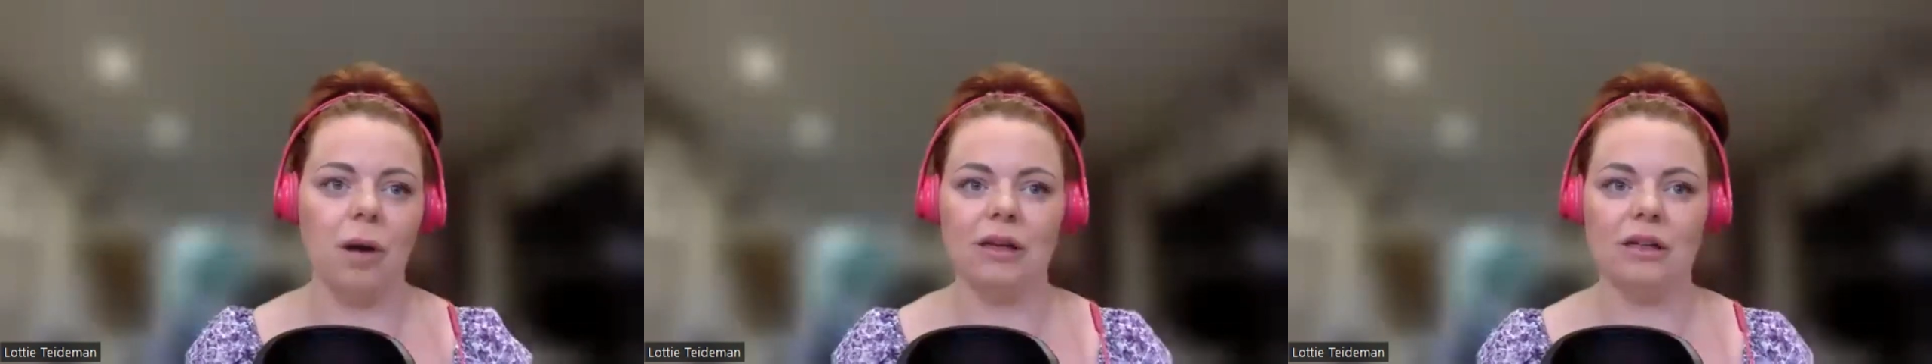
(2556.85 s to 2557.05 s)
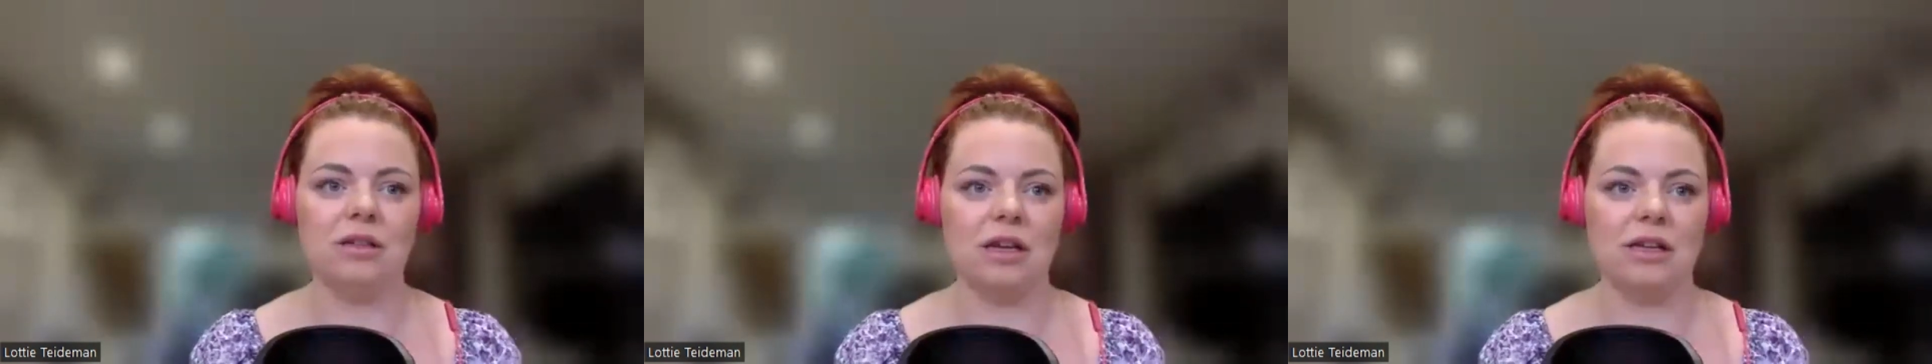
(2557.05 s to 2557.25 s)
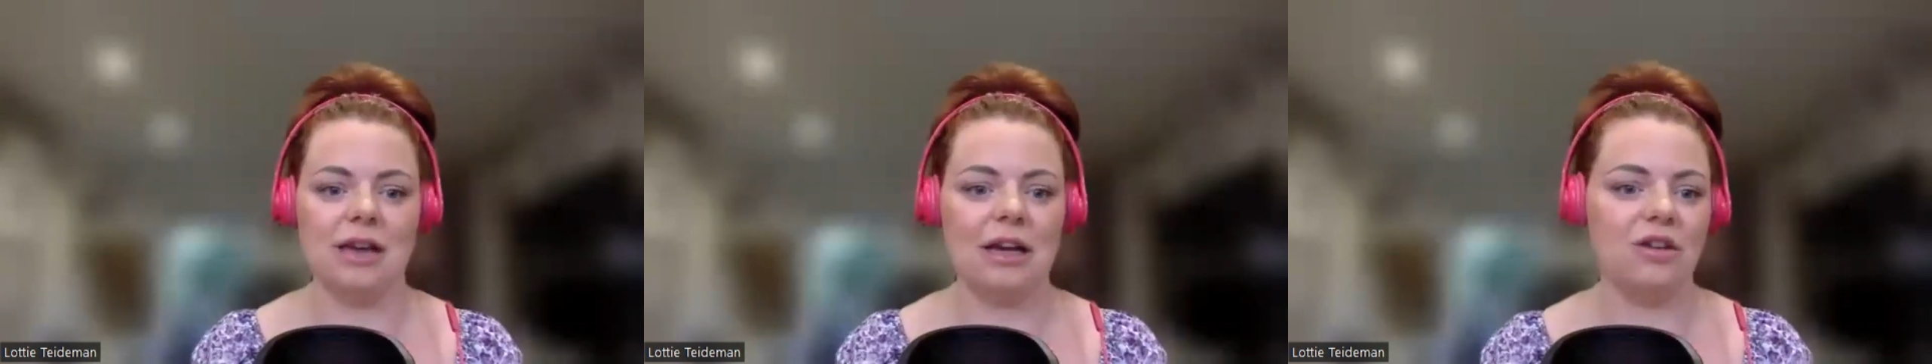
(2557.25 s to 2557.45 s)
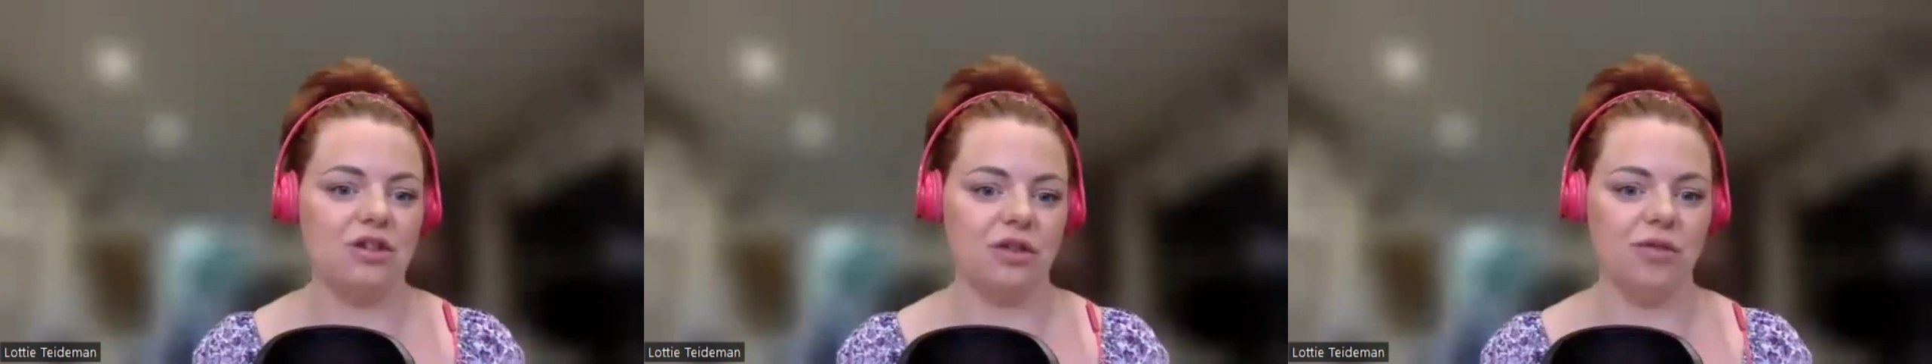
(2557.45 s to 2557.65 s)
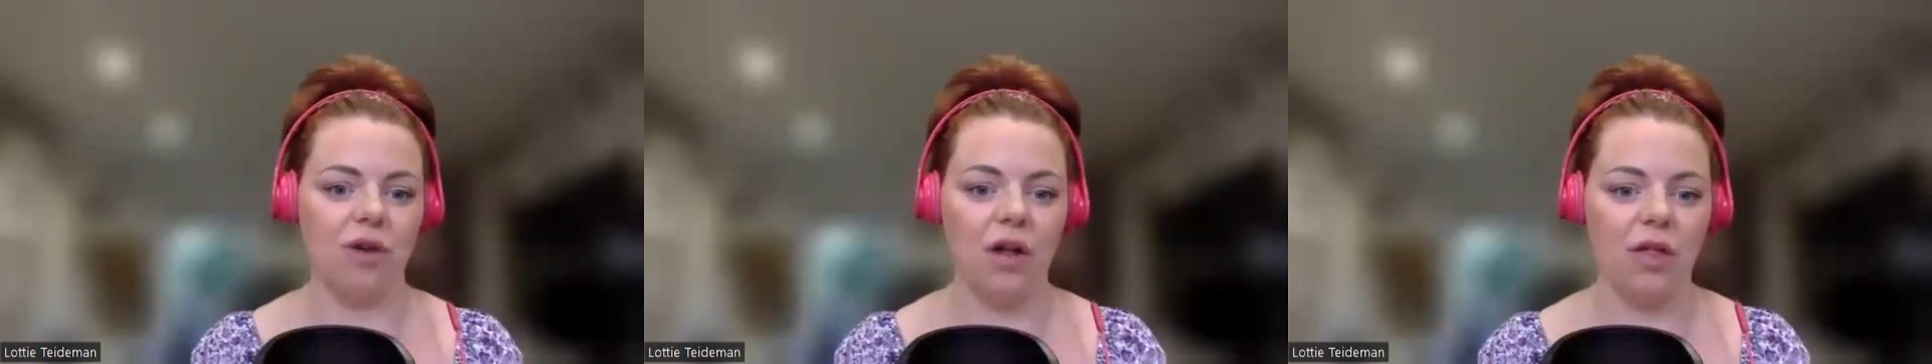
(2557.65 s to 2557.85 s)

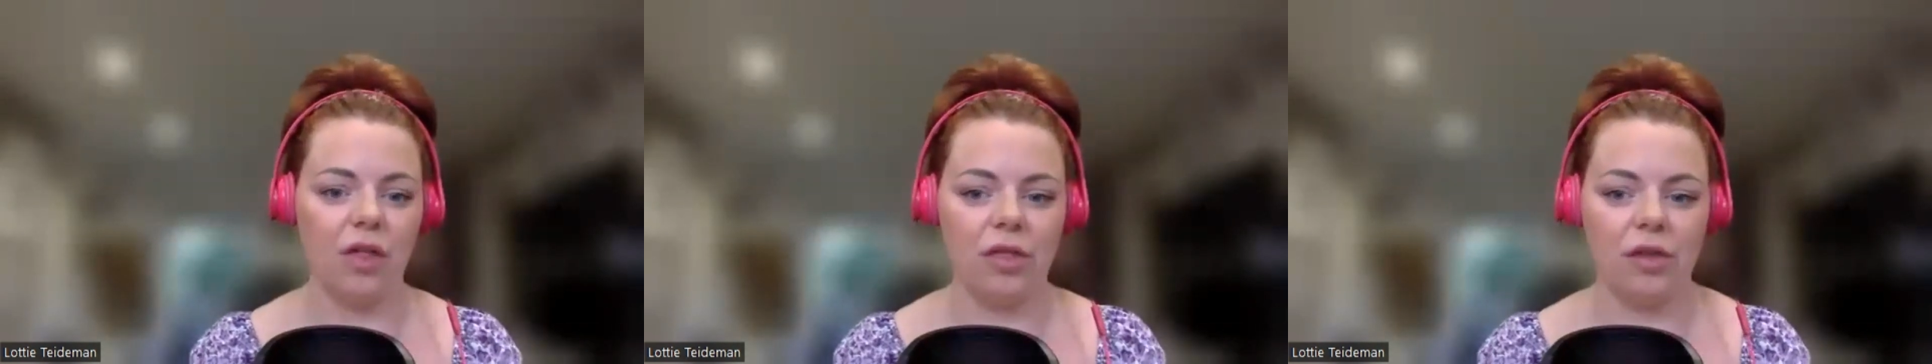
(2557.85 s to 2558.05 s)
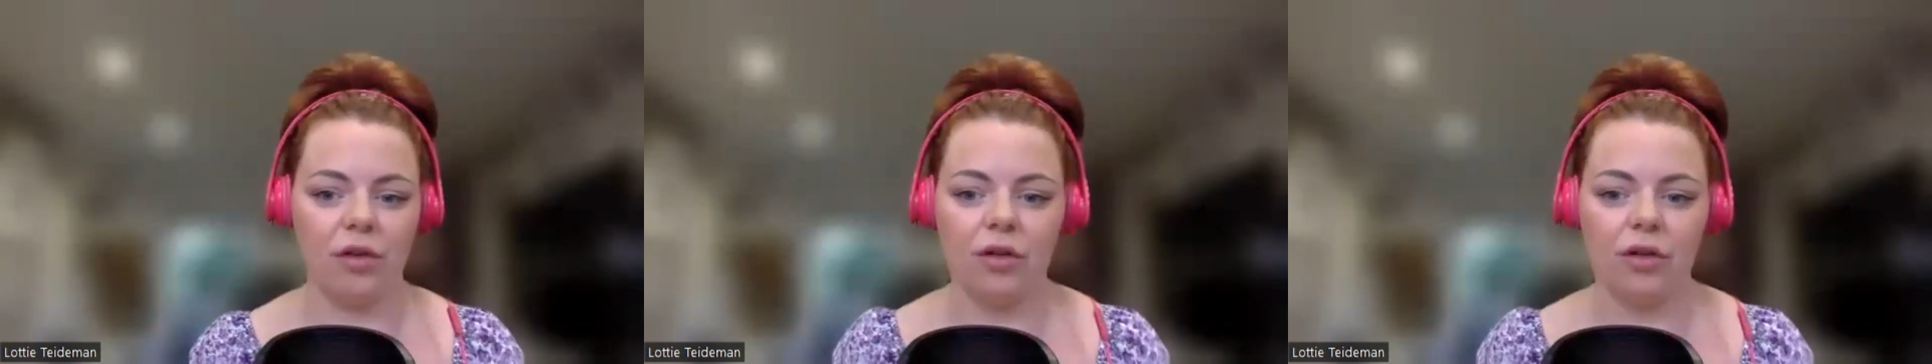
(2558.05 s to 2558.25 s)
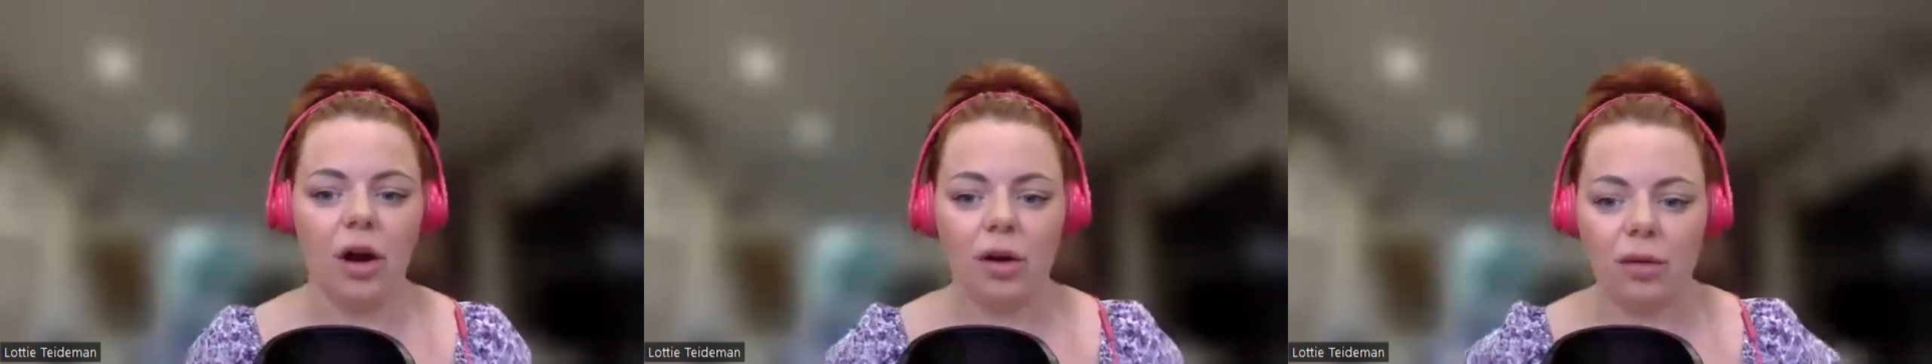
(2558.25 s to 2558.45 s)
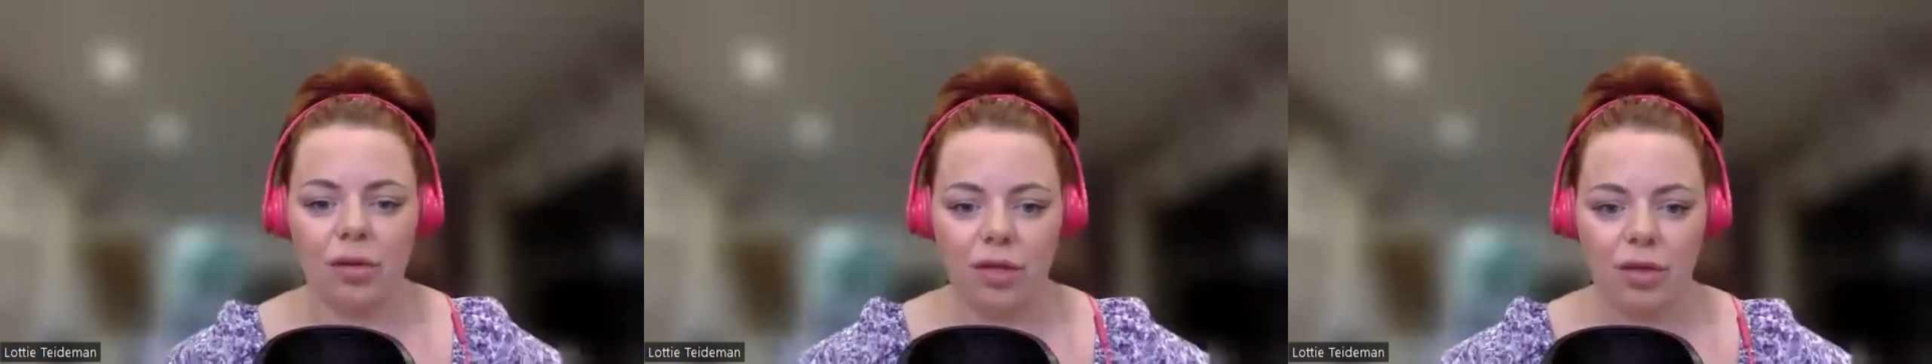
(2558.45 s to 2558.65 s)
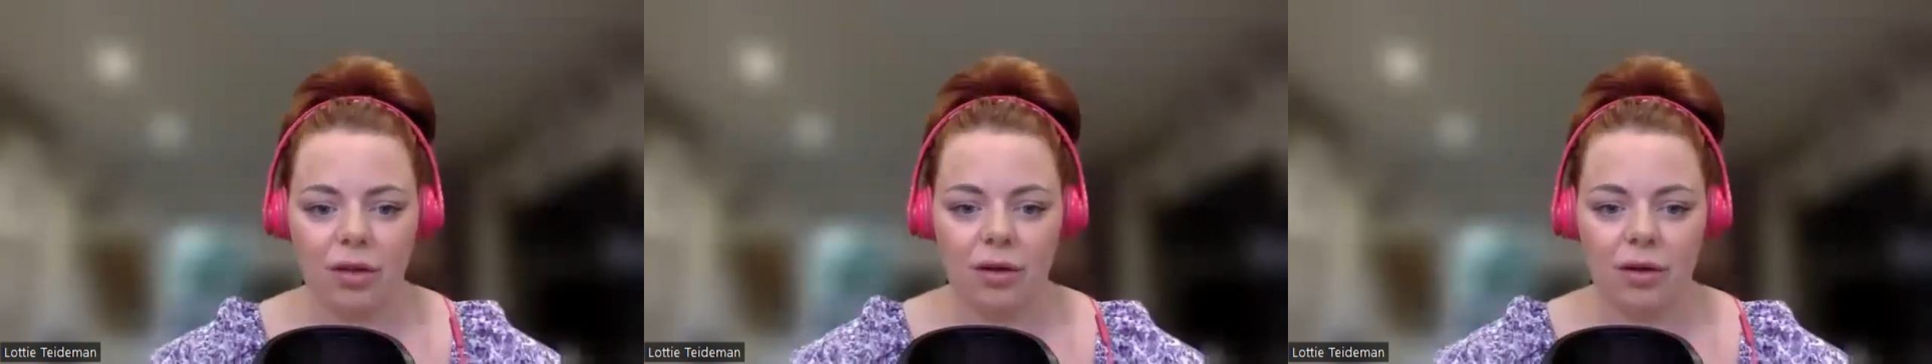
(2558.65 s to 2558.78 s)
monetization rather than growth.